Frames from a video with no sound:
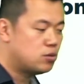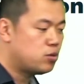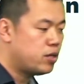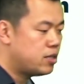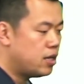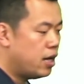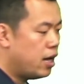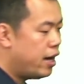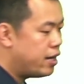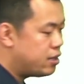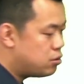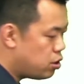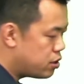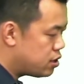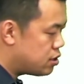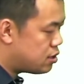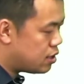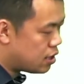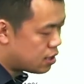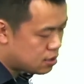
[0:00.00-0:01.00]

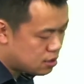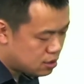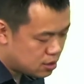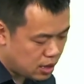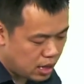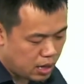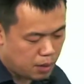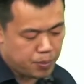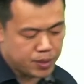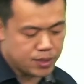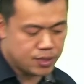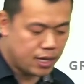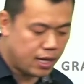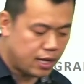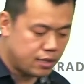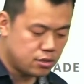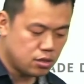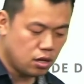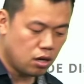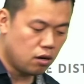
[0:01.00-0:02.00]

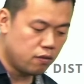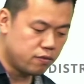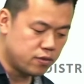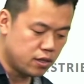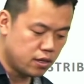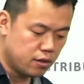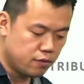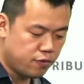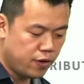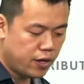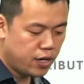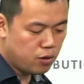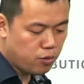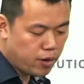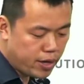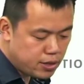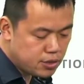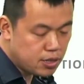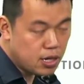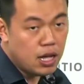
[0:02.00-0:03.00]
26% of the failure
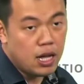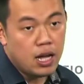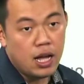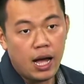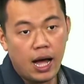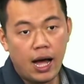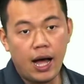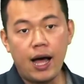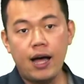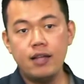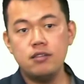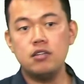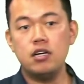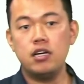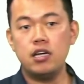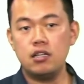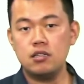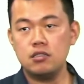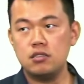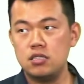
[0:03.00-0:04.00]
rate. And
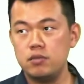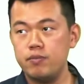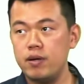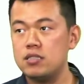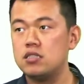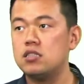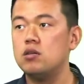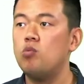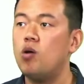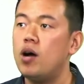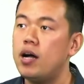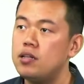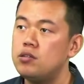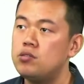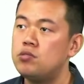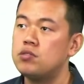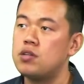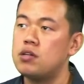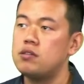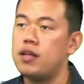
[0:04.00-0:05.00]
in semester 1
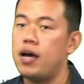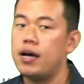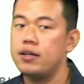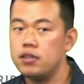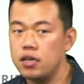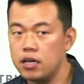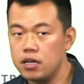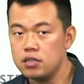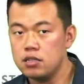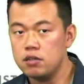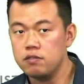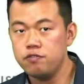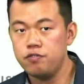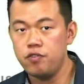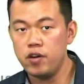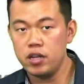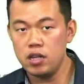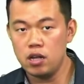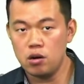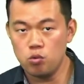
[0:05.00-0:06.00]
2019, the
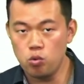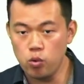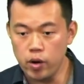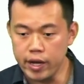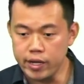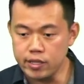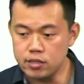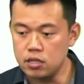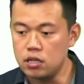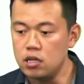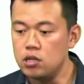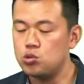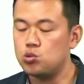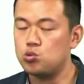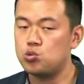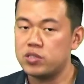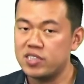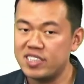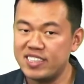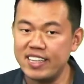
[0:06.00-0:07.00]
failure rate
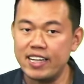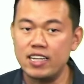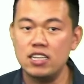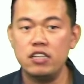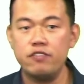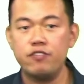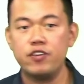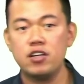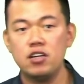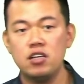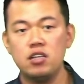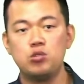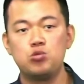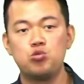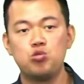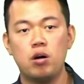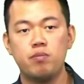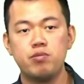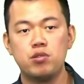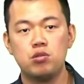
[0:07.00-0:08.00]
significantly
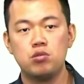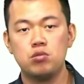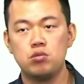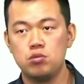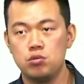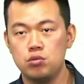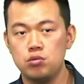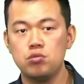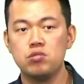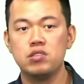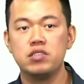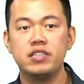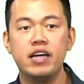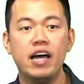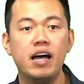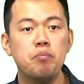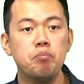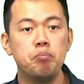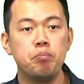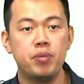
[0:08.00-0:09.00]
dropped to
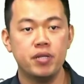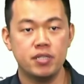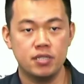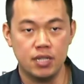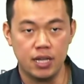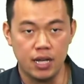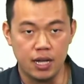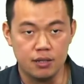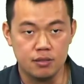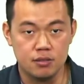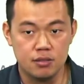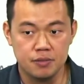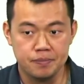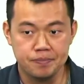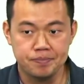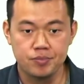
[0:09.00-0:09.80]
10%.